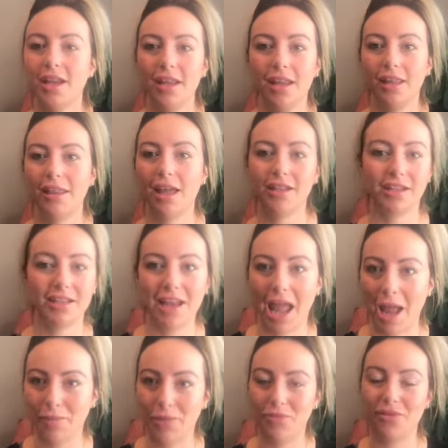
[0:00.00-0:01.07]
That doesn't
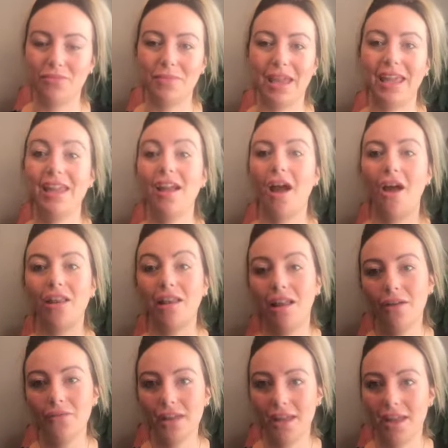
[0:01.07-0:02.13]
happen with me. I love
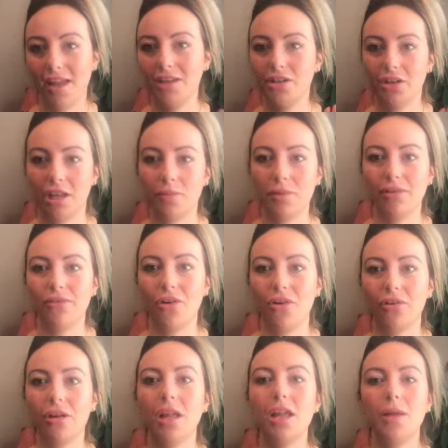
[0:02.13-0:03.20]
it here, don't get me wrong,
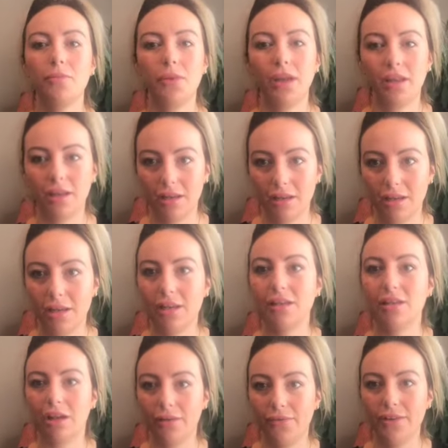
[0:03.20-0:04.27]
but
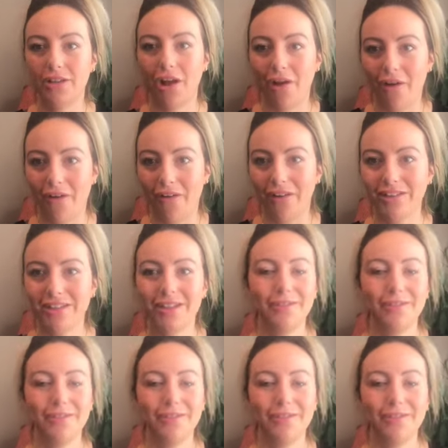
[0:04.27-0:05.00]
life is hard,